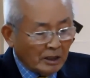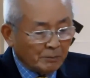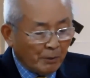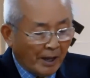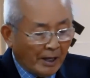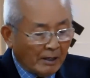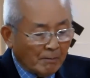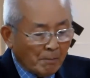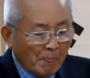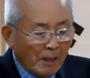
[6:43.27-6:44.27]
explain,
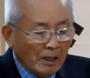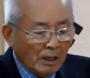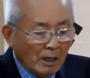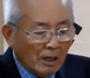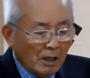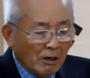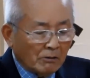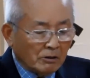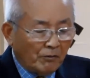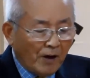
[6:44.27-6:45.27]

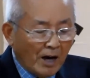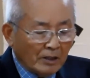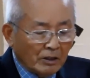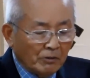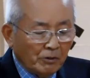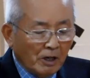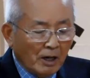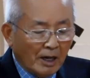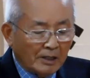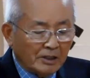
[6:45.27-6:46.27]
the father
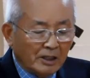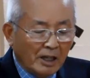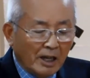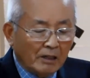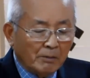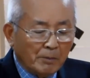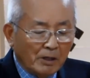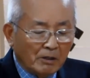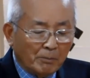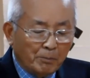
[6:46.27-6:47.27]
realized he had
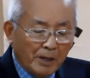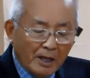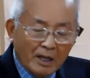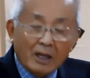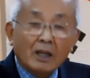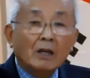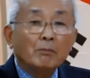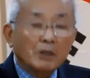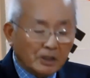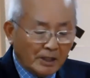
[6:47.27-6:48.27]
made a big
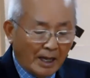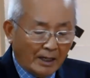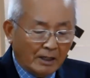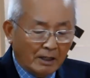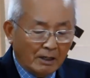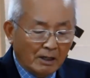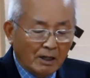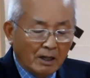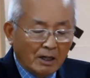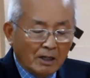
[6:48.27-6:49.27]
mistake,
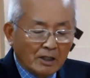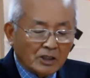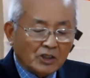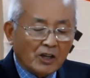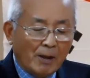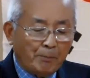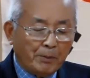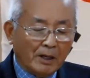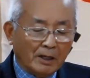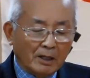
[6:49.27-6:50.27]

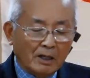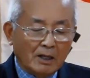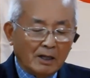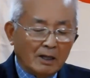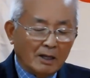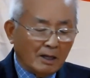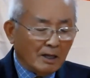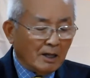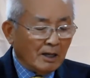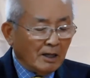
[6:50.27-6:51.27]
slapping
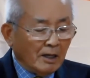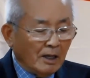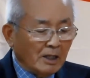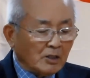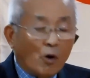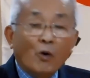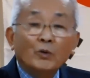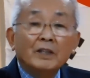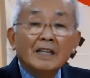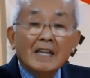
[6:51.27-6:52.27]
his
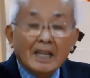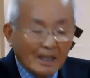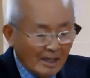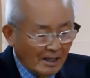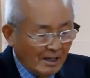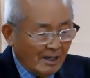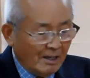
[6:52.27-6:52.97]
own knee.